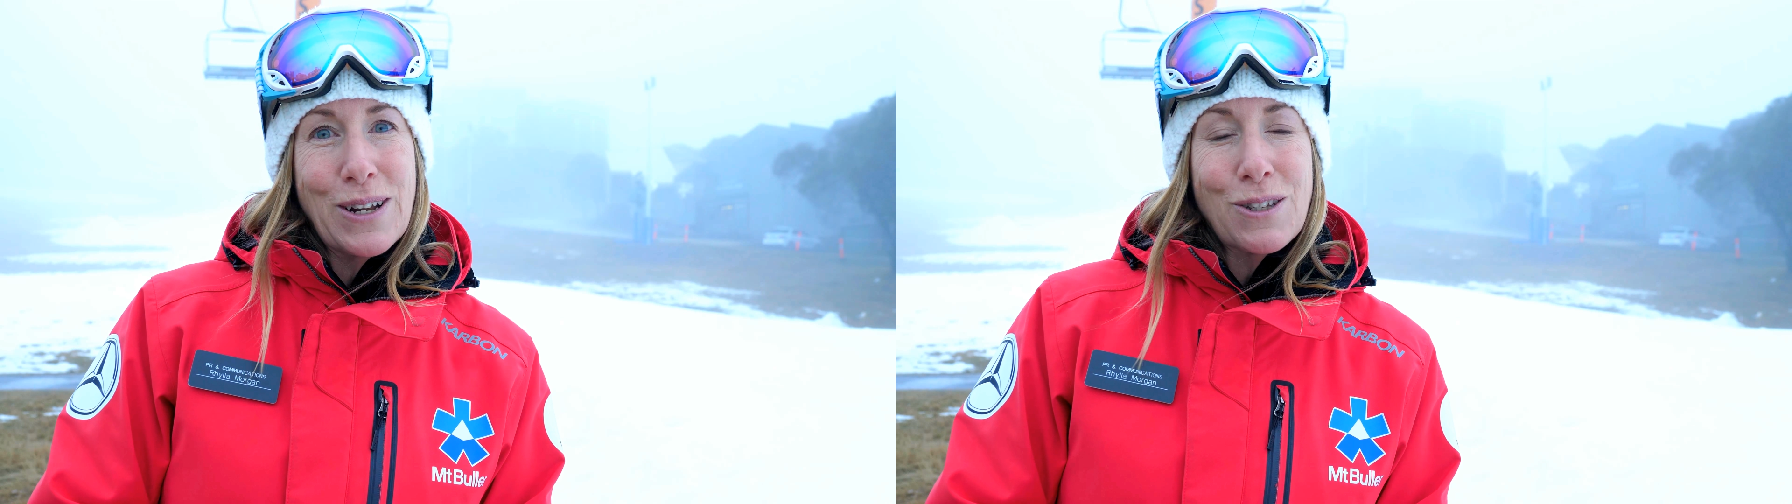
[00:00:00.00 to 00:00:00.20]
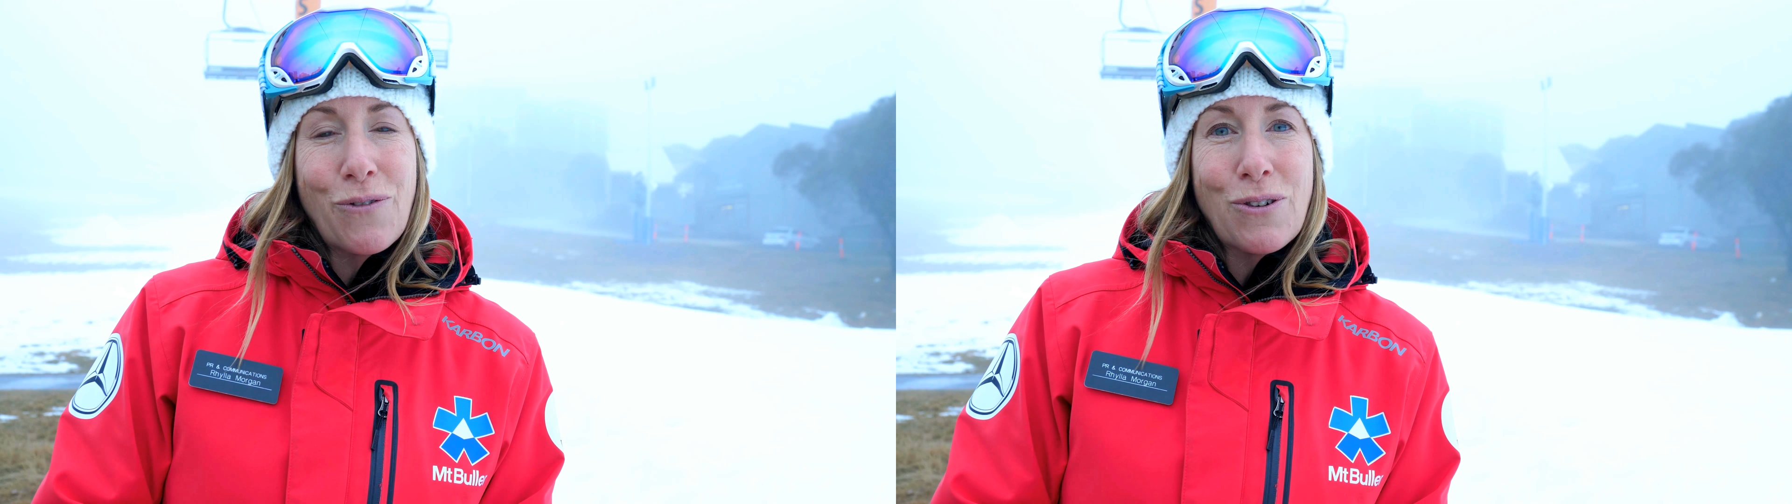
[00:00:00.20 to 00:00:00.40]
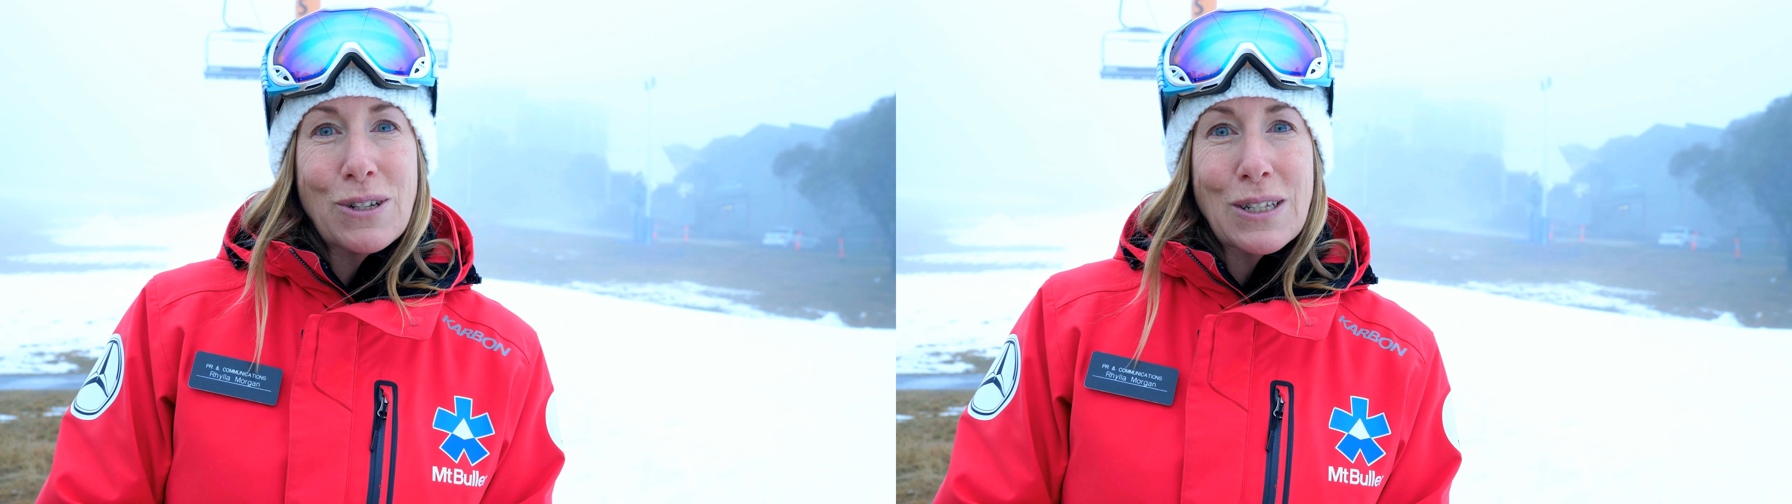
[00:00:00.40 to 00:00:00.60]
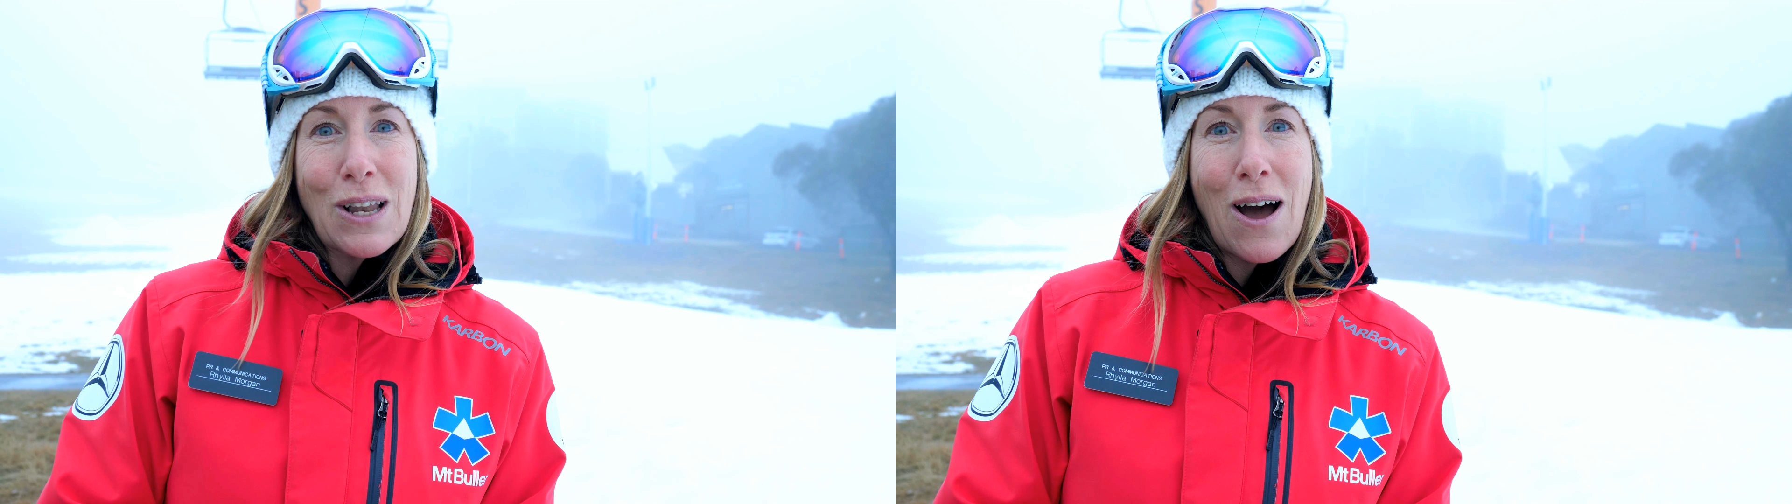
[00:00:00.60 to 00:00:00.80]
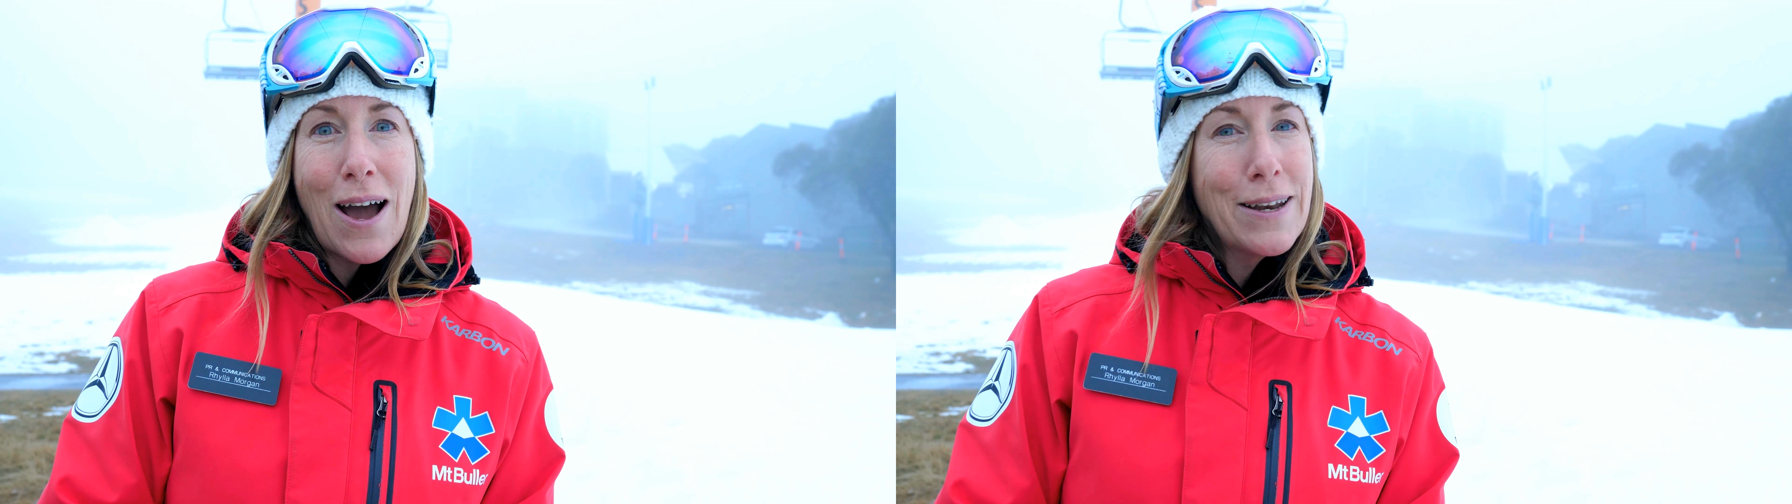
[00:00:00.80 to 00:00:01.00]
us for a
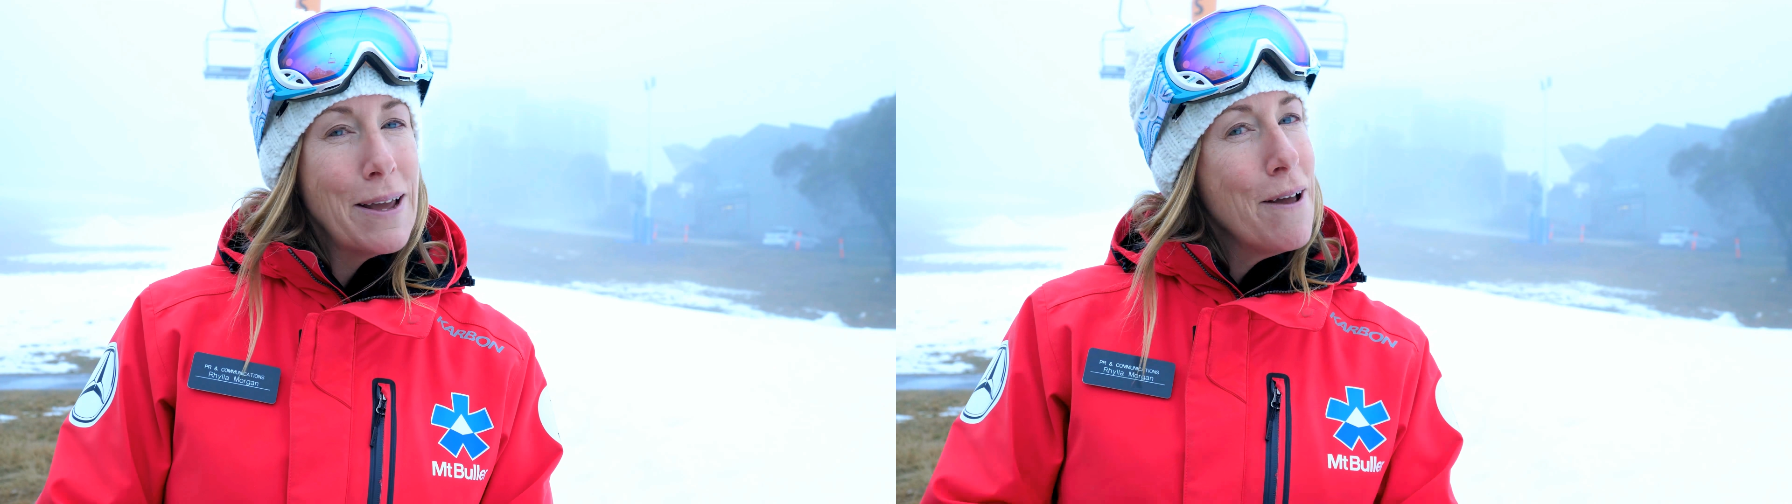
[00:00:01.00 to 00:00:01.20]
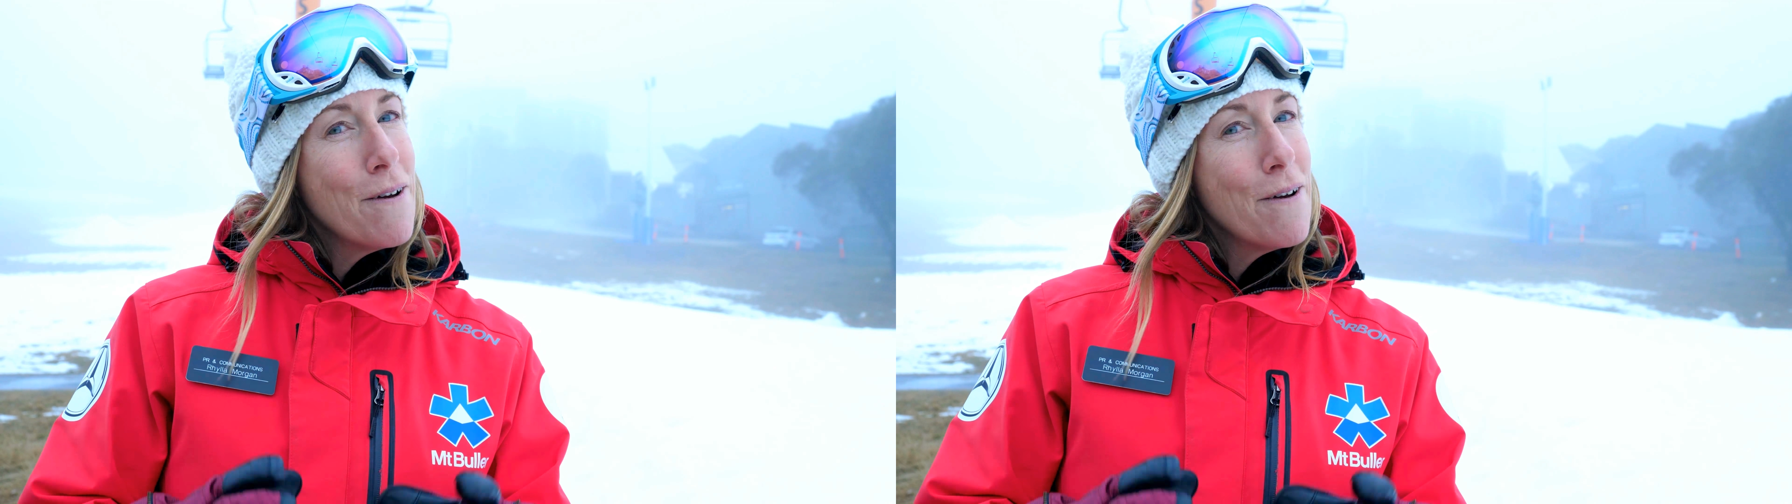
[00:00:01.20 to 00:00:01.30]
slide.